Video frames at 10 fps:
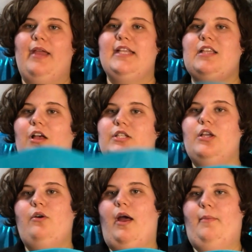It's
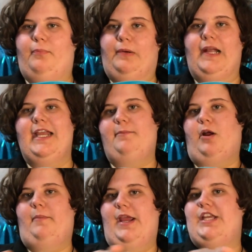also a pretty
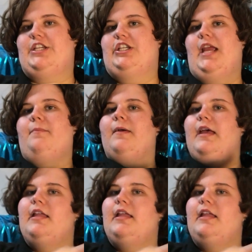mermaidy shape.